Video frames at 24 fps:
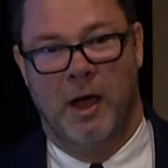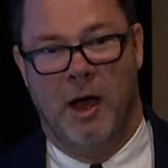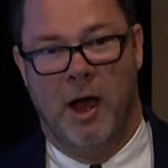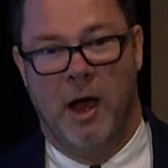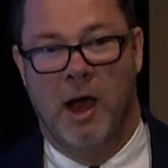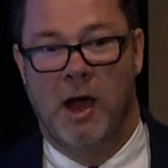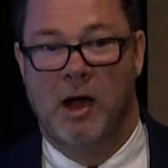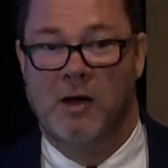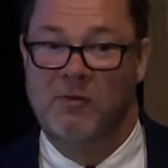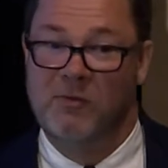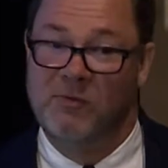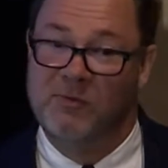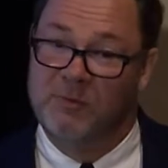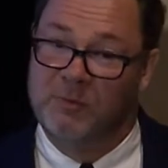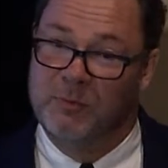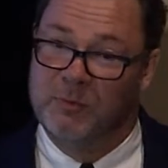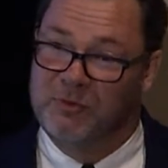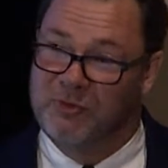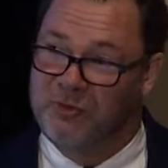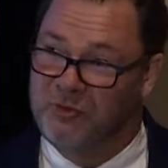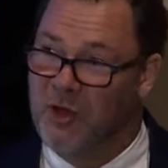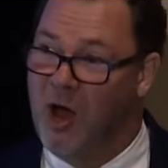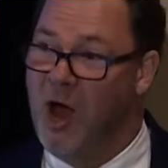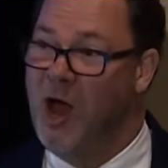of
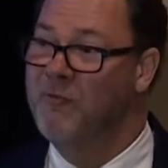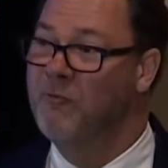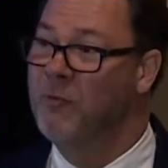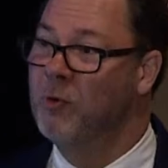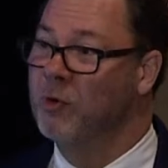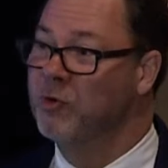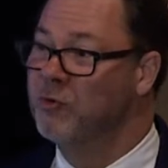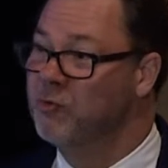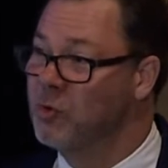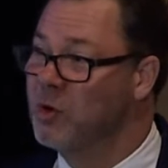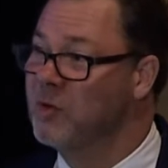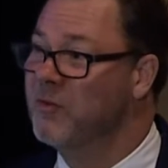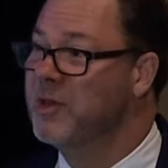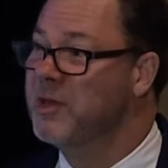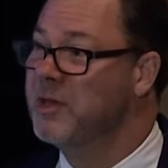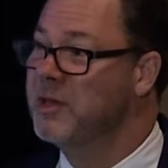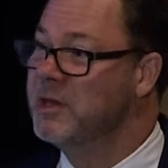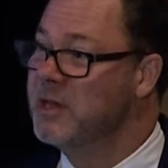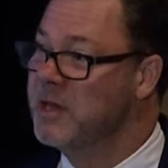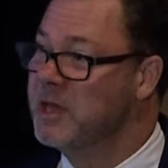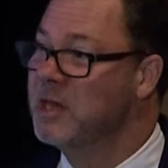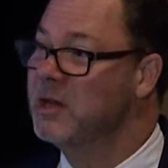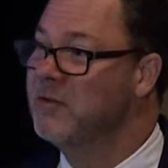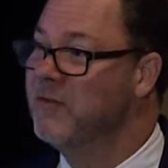
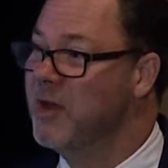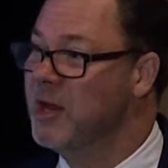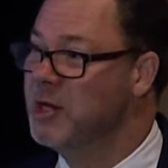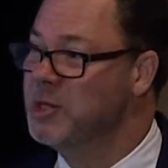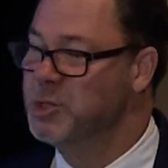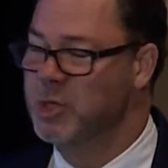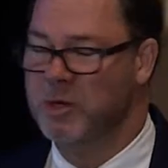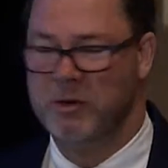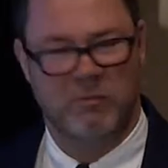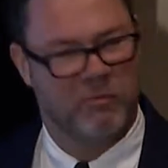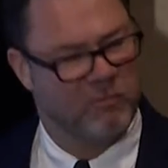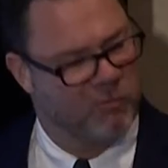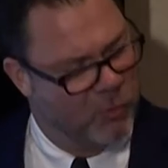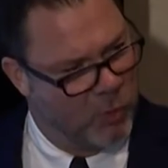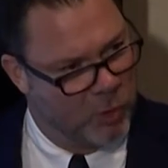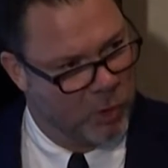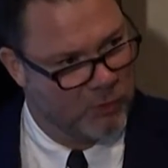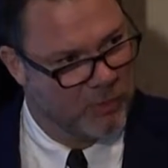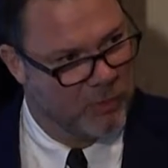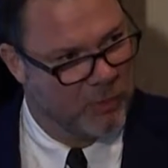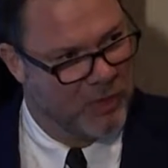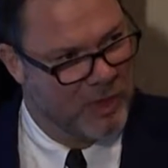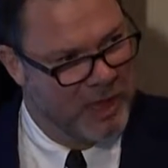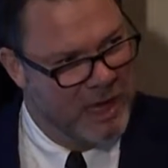software-driven innovation.
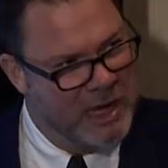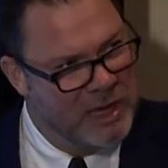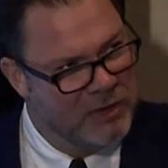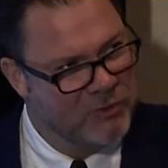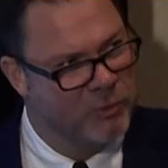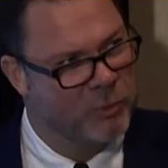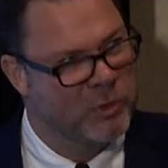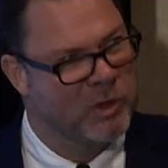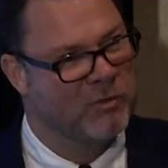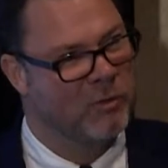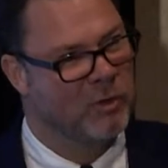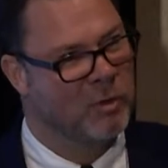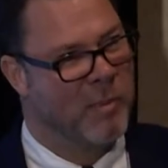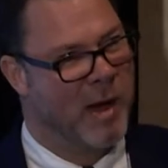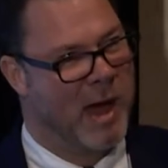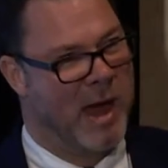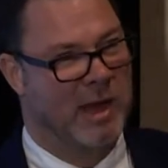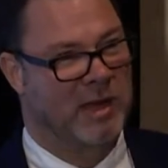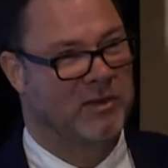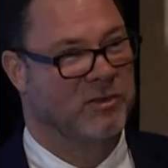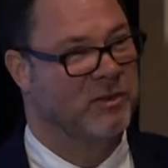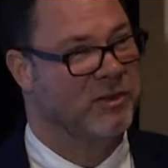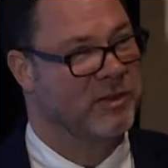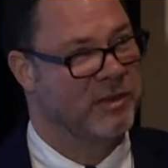For the history of
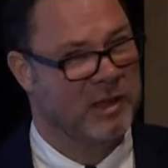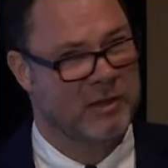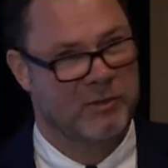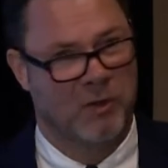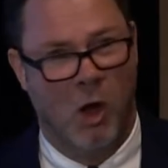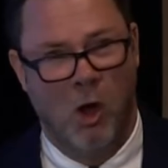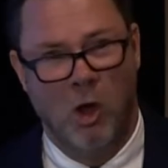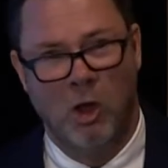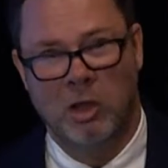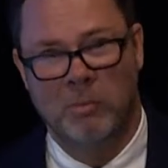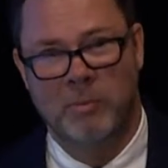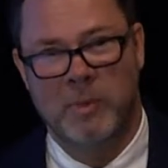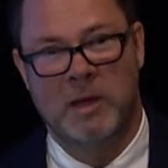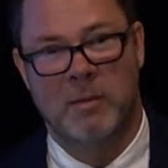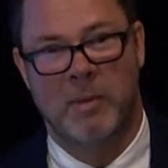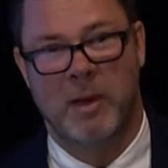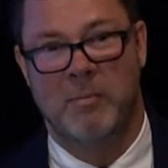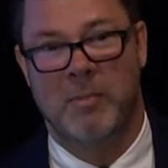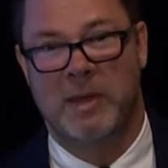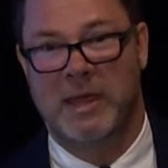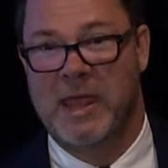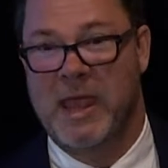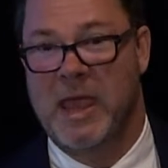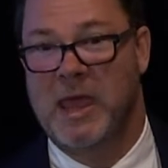robotics, it's all been about
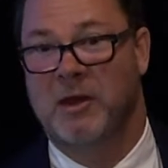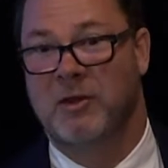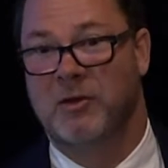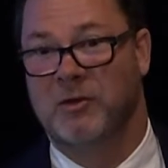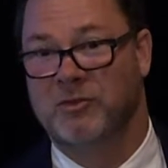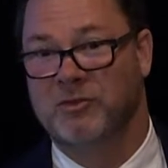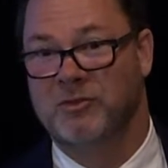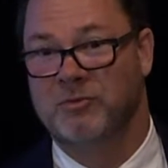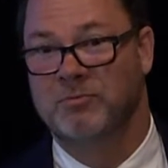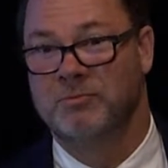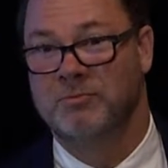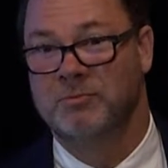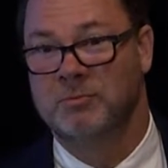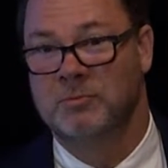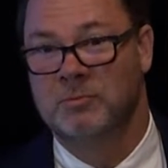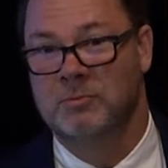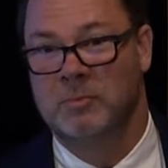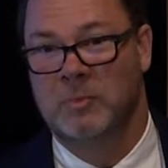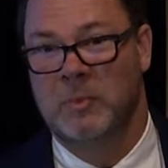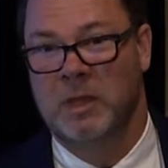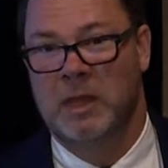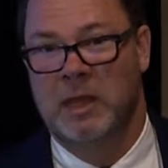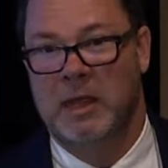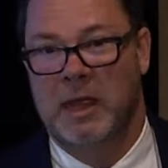mechanicals.
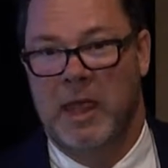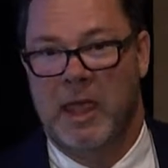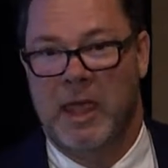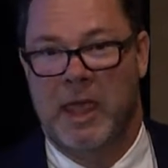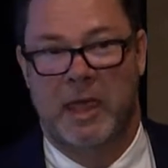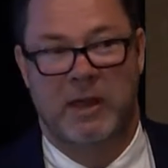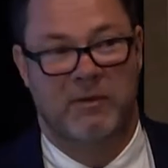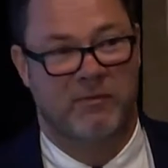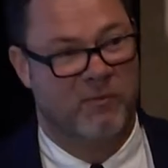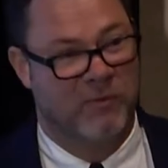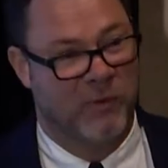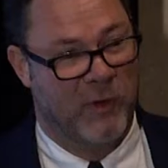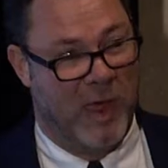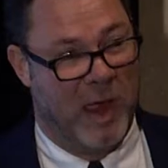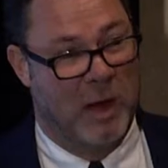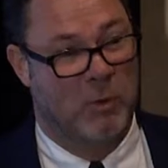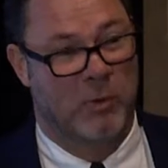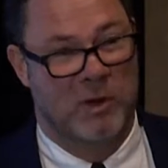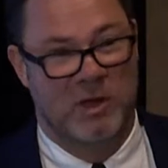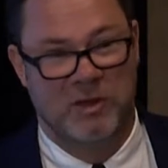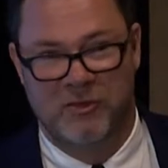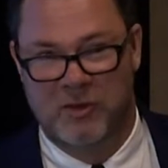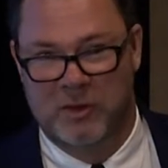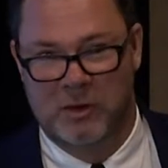And for that
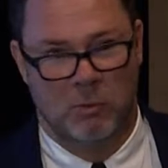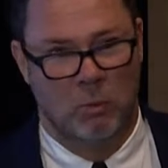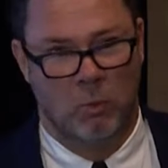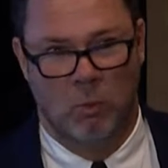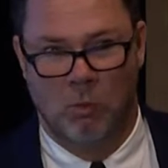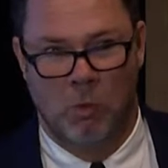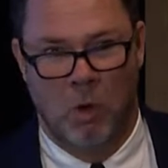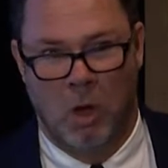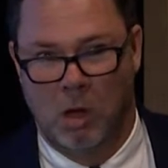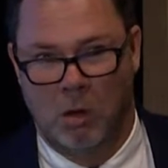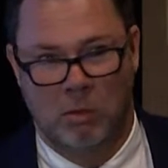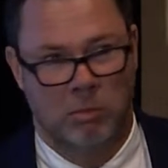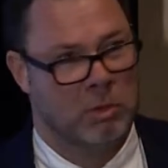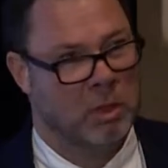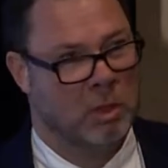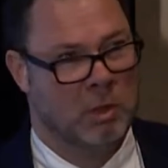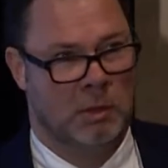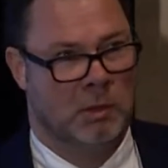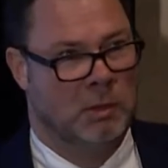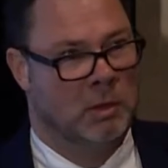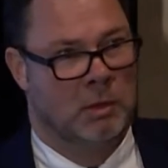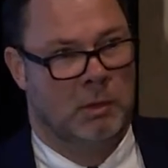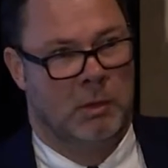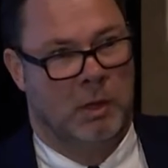reason, while
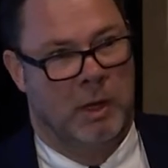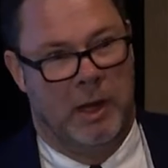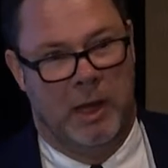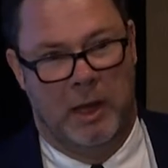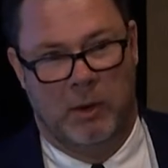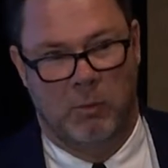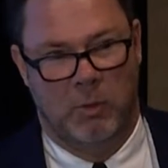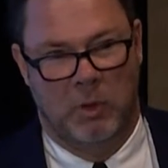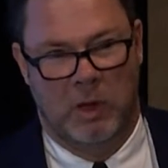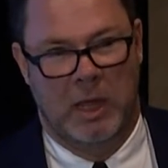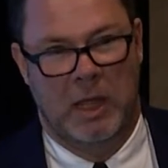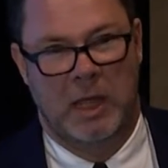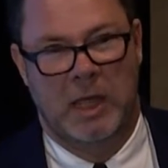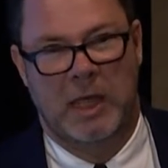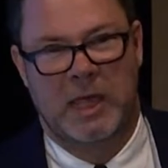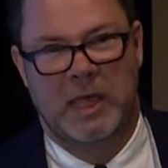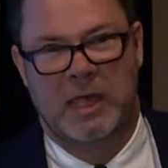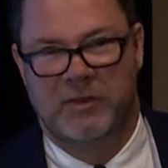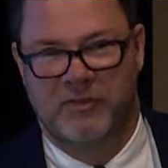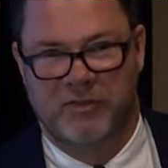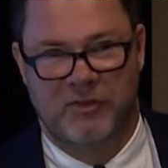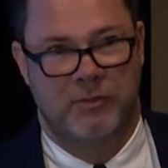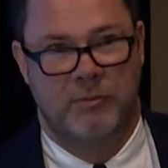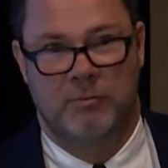
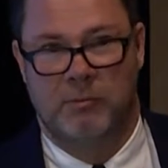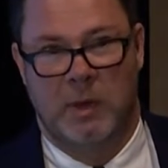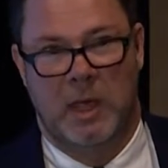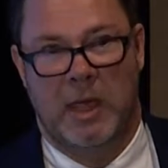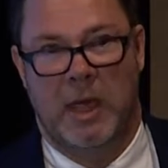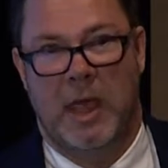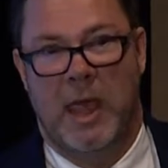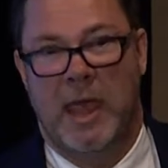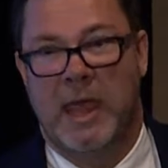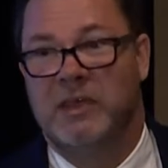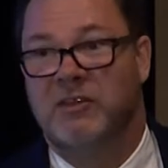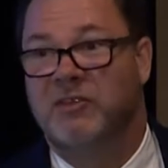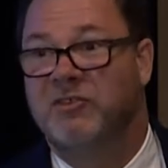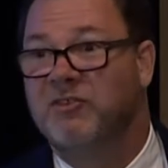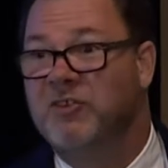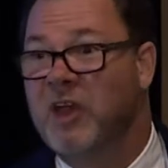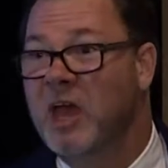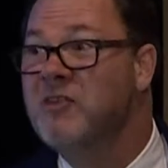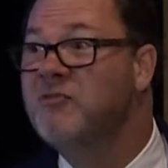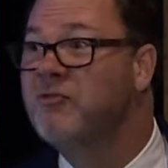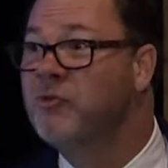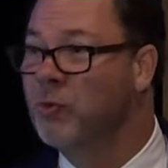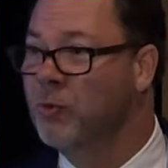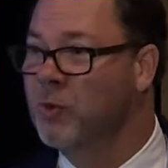it's a
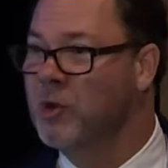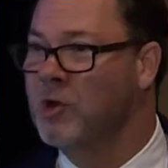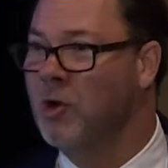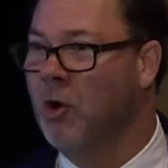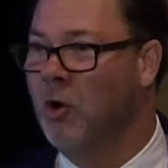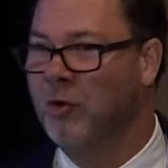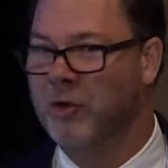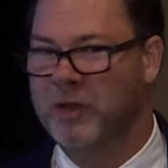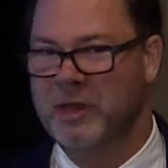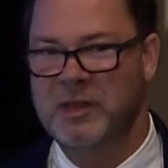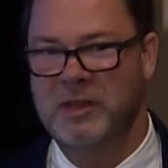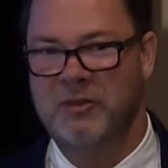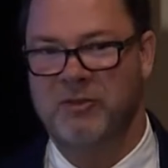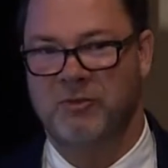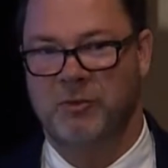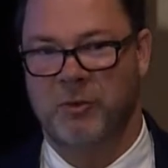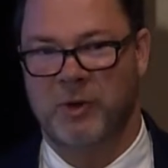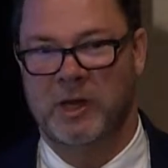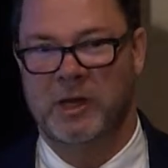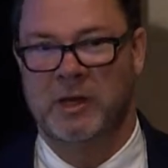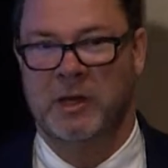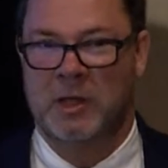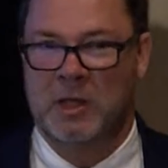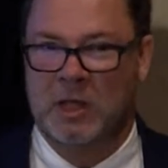century-old
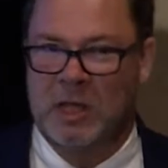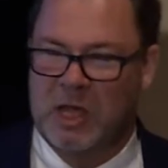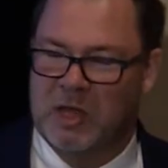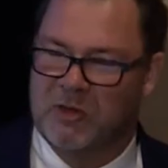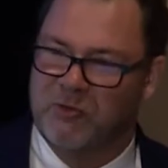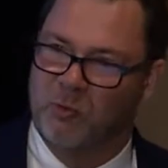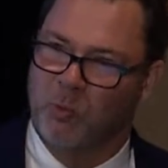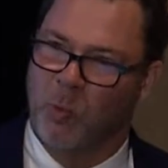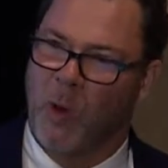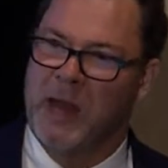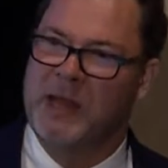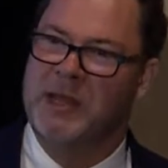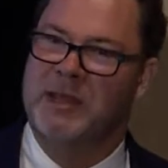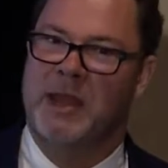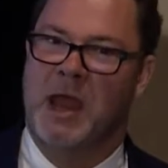industry, it's right